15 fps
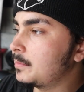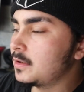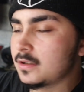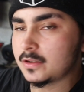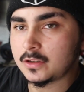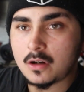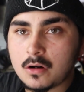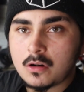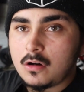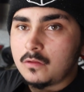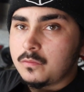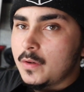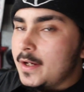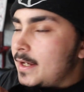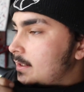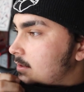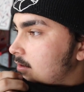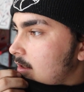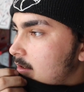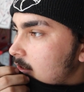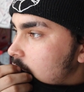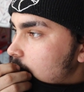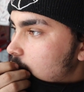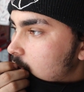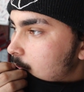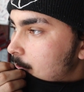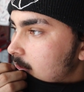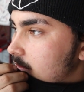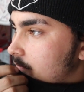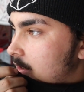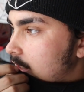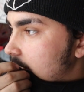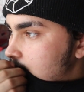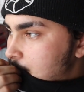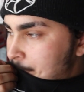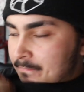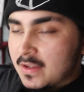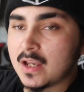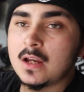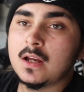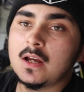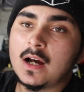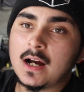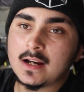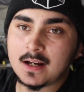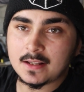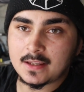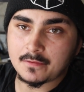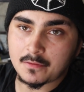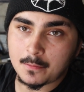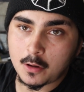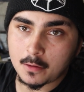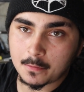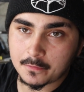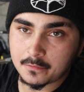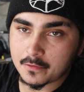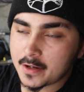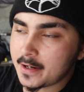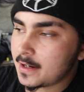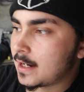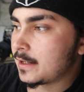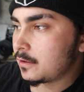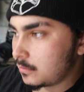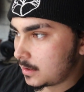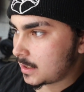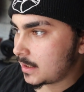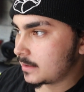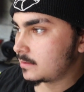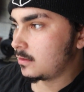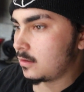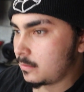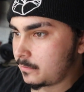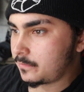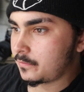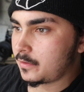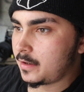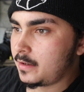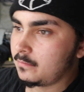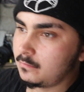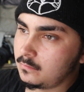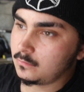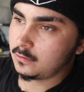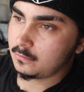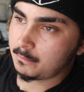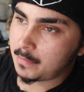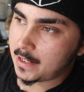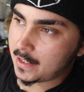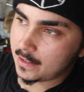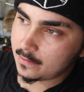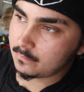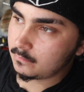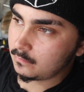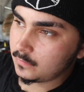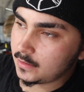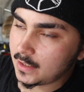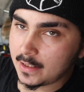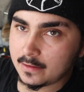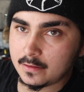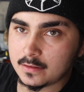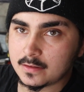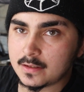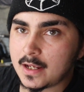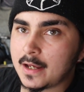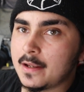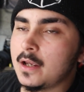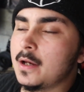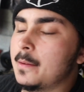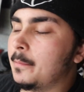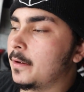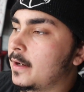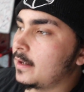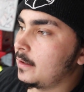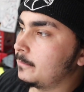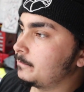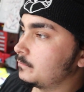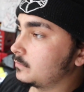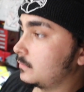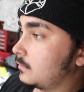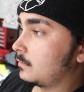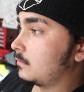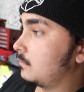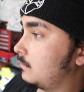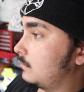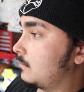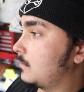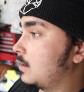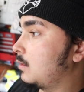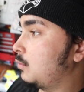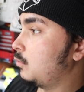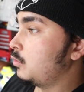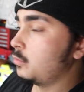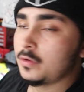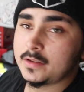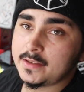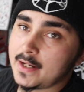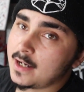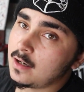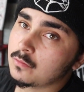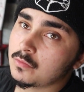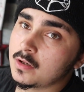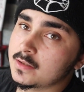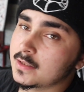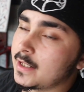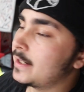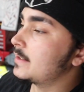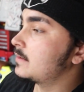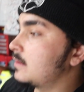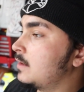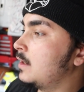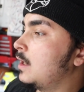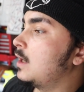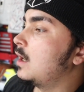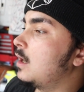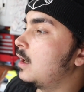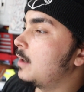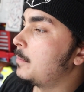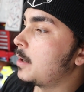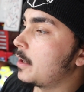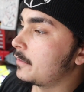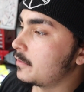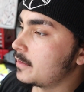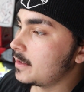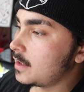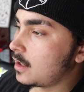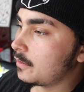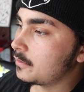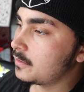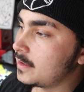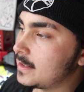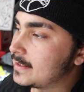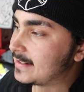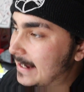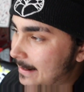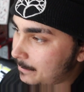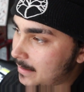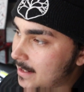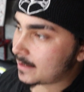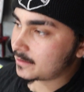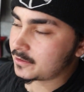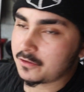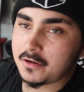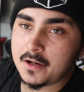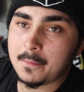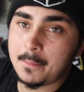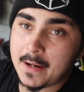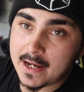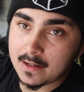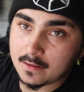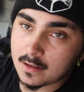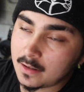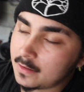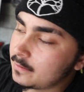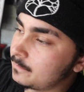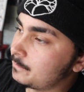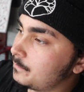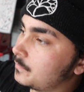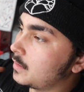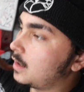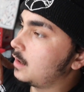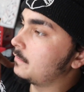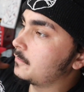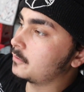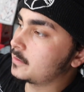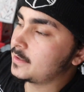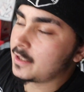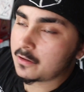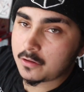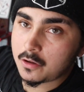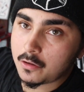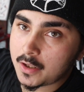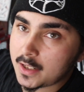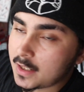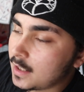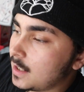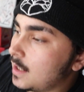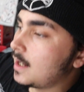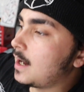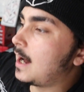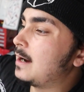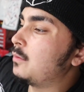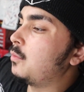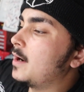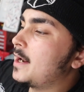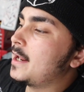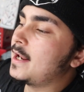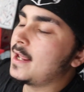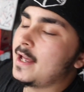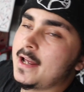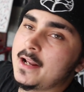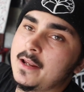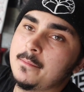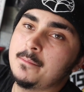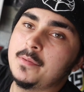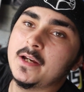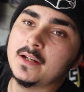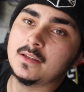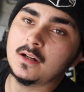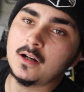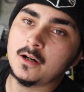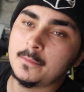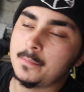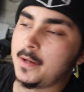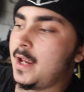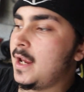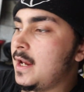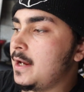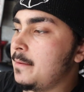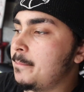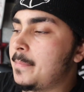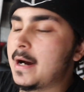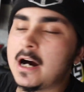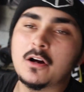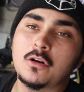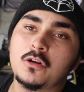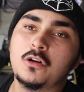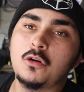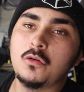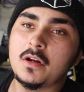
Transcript: start off with. It's nothing too expensive, guys. I got that from Harbor Freight. I know, guys, Harbor Freight, bad, yeah, this and that. But um, we'll see how it runs, guys. Uh, but other than, other than the sandblaster and the paint gun uh, for cerakoting, coating, I went ahead and picked up a powder coating